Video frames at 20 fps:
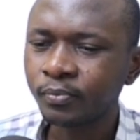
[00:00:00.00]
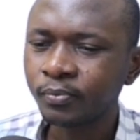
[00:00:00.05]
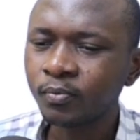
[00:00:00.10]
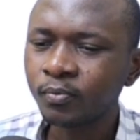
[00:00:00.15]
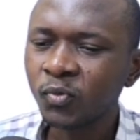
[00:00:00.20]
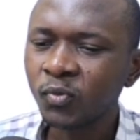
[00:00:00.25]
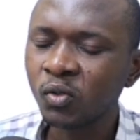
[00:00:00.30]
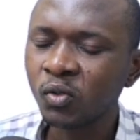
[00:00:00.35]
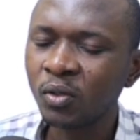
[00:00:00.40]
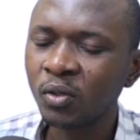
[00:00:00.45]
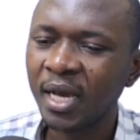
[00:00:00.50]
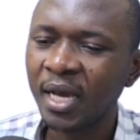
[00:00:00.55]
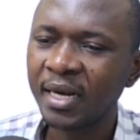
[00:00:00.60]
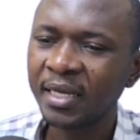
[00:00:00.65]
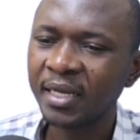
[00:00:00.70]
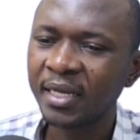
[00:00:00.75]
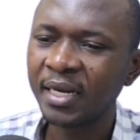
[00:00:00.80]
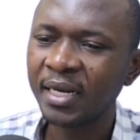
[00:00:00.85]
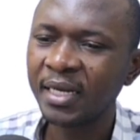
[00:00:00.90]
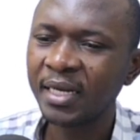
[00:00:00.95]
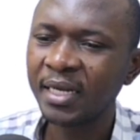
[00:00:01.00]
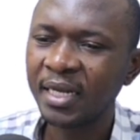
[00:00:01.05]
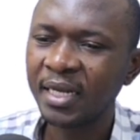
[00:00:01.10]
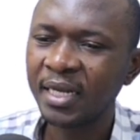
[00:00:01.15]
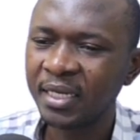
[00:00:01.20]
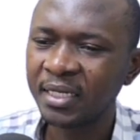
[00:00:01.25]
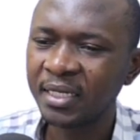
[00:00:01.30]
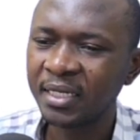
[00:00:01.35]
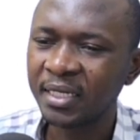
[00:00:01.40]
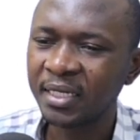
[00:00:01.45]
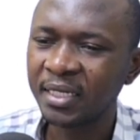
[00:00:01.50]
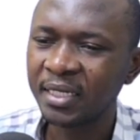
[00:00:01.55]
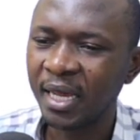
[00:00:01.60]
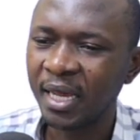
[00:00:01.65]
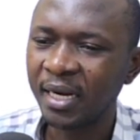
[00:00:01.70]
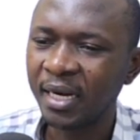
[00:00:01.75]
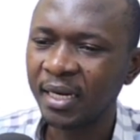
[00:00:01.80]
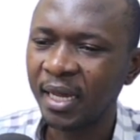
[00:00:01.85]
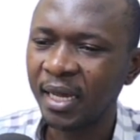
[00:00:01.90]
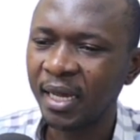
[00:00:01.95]
And by expressly, what we
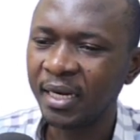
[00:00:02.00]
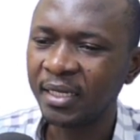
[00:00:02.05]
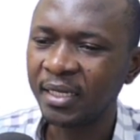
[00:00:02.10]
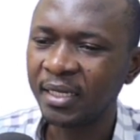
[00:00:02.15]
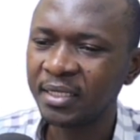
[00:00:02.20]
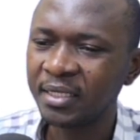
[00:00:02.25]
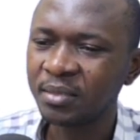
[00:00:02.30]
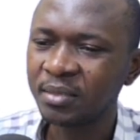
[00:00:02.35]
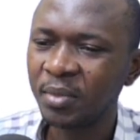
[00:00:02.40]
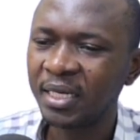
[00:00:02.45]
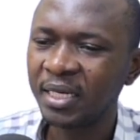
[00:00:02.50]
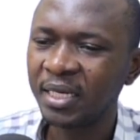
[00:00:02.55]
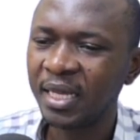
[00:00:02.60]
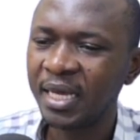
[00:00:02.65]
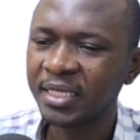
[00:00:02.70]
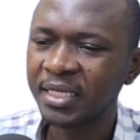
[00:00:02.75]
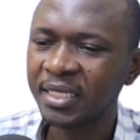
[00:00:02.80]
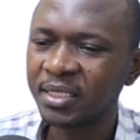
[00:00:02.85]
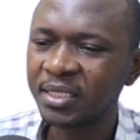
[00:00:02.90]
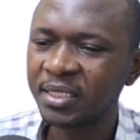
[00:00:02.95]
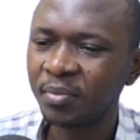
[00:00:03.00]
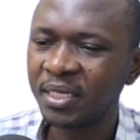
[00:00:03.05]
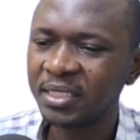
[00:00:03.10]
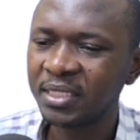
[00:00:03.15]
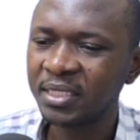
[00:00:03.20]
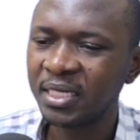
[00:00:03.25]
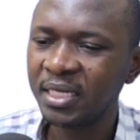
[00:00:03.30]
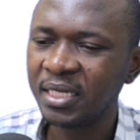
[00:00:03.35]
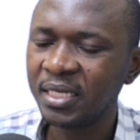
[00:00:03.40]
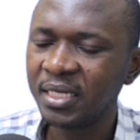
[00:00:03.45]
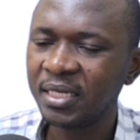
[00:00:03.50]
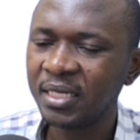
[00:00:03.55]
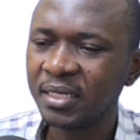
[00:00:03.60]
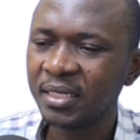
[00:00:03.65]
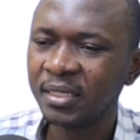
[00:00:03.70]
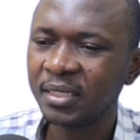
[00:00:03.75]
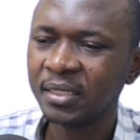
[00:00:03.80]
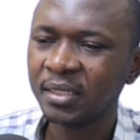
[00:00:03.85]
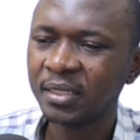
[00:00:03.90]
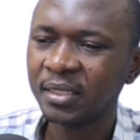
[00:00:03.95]
mean is that you
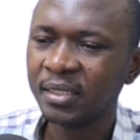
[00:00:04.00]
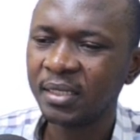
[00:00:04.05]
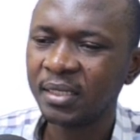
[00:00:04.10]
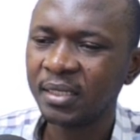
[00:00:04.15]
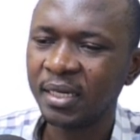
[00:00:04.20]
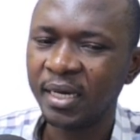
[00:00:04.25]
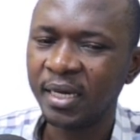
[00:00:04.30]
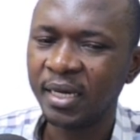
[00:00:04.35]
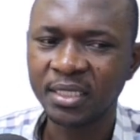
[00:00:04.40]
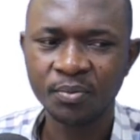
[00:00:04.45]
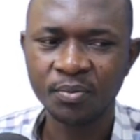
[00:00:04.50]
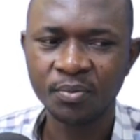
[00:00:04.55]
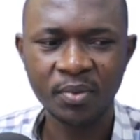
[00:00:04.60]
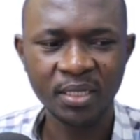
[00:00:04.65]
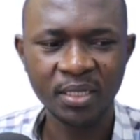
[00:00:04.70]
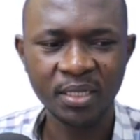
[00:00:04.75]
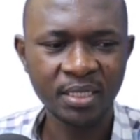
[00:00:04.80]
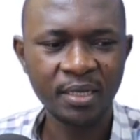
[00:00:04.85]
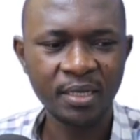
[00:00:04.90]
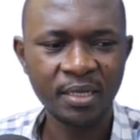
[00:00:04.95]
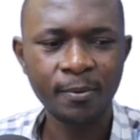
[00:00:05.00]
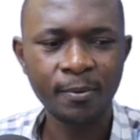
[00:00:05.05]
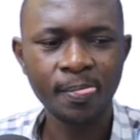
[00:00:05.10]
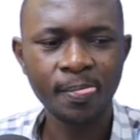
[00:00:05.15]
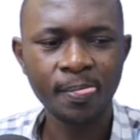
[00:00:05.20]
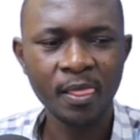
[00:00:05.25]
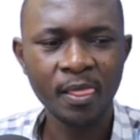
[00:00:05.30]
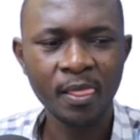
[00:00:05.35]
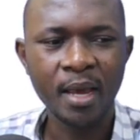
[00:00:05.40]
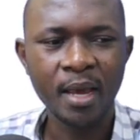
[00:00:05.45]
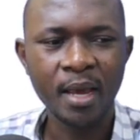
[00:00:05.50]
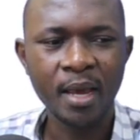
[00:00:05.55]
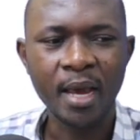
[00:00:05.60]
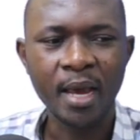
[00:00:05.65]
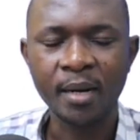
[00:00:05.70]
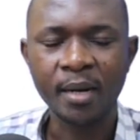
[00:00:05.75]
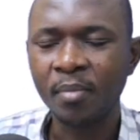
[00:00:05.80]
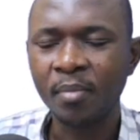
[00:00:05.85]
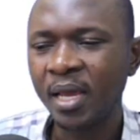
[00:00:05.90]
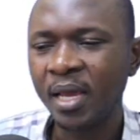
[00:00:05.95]
agree.
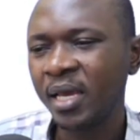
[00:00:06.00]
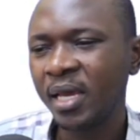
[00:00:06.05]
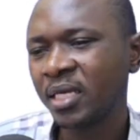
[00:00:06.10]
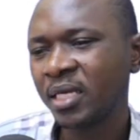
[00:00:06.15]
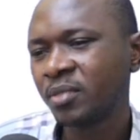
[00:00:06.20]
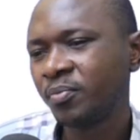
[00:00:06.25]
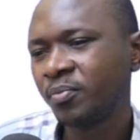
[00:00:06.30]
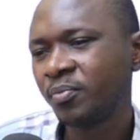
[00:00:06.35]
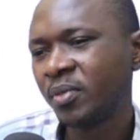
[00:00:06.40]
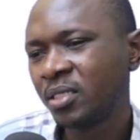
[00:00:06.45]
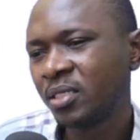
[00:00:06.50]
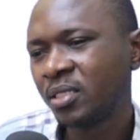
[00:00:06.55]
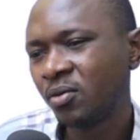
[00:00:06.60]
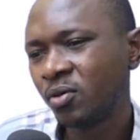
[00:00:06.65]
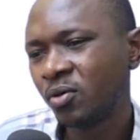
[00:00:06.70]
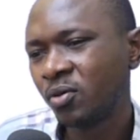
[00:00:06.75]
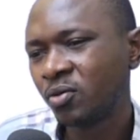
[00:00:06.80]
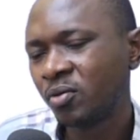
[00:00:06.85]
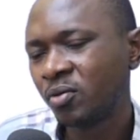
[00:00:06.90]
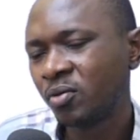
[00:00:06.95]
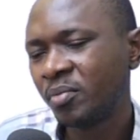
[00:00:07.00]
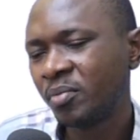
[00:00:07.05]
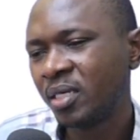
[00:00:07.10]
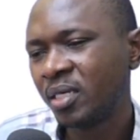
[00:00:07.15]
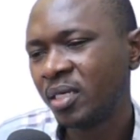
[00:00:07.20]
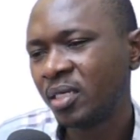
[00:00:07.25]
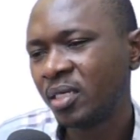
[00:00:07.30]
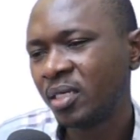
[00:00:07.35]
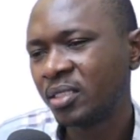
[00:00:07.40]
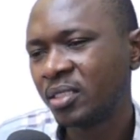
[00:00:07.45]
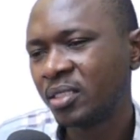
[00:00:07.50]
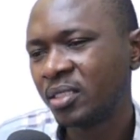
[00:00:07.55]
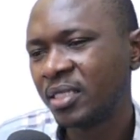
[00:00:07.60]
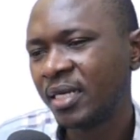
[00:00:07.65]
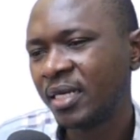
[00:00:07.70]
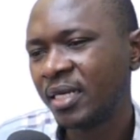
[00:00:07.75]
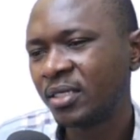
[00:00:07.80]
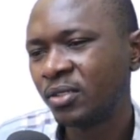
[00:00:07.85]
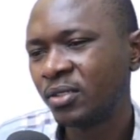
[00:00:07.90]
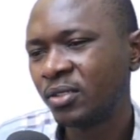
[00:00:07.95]
Normally, this is a
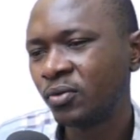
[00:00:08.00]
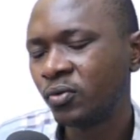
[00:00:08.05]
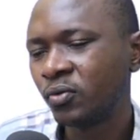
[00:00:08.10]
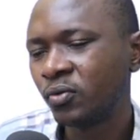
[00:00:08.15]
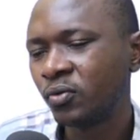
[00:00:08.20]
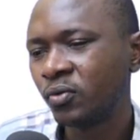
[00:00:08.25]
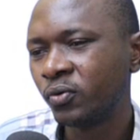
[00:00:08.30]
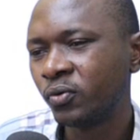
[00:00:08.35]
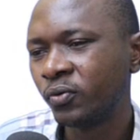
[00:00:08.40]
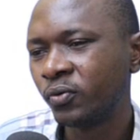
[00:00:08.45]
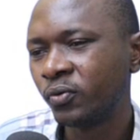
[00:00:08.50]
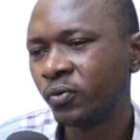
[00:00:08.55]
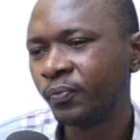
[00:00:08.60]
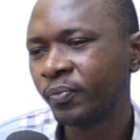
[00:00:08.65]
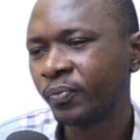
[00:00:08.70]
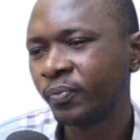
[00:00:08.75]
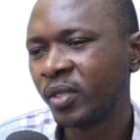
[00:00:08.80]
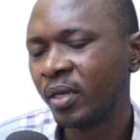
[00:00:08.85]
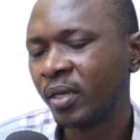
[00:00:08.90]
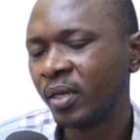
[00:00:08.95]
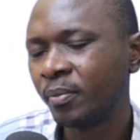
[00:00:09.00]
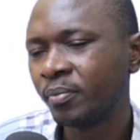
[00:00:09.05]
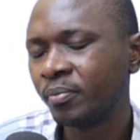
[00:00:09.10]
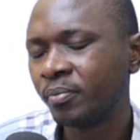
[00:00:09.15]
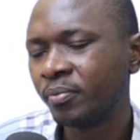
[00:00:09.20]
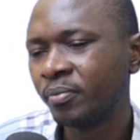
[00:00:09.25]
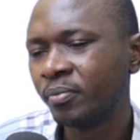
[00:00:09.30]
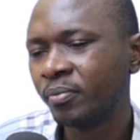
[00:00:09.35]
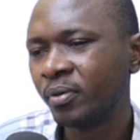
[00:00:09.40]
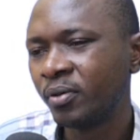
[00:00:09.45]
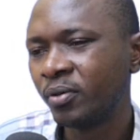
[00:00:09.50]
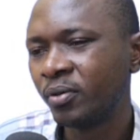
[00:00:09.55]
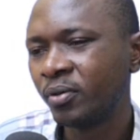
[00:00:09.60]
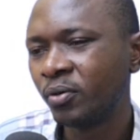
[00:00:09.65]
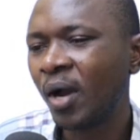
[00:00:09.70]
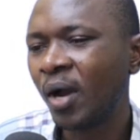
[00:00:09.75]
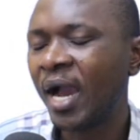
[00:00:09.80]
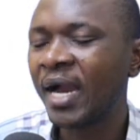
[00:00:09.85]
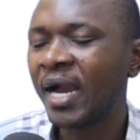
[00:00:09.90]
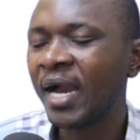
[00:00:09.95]
mutual agreement which is
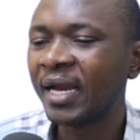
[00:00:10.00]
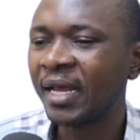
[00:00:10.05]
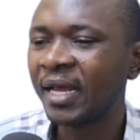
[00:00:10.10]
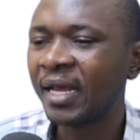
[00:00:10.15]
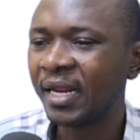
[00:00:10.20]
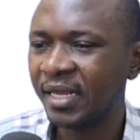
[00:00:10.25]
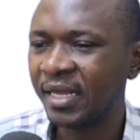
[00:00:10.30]
written